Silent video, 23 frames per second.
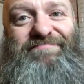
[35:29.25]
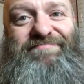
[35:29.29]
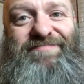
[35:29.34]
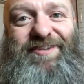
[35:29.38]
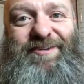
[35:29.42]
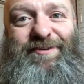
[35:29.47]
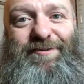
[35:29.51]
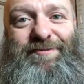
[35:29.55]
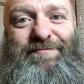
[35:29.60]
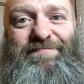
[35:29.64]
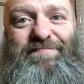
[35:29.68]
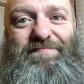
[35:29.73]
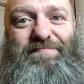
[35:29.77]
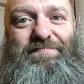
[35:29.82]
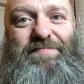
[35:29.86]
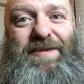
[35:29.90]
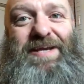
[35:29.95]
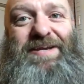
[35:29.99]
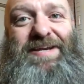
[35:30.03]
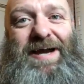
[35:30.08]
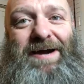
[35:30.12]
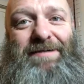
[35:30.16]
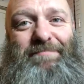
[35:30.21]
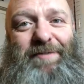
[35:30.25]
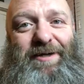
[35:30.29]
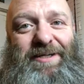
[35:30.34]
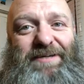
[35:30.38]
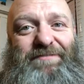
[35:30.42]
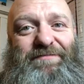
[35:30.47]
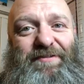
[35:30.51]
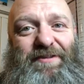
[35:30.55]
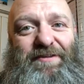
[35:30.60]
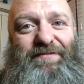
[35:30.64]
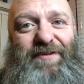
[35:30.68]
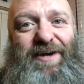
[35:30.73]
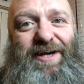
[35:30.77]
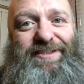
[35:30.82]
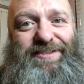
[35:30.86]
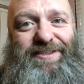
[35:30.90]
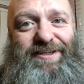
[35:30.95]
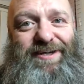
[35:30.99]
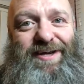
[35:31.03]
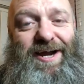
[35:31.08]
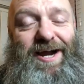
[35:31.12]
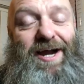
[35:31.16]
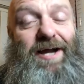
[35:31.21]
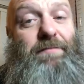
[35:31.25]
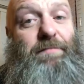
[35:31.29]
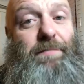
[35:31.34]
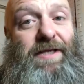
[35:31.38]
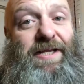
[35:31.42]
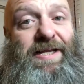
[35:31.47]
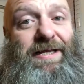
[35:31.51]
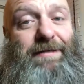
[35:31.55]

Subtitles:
You know, paying that money for the Visorcat and being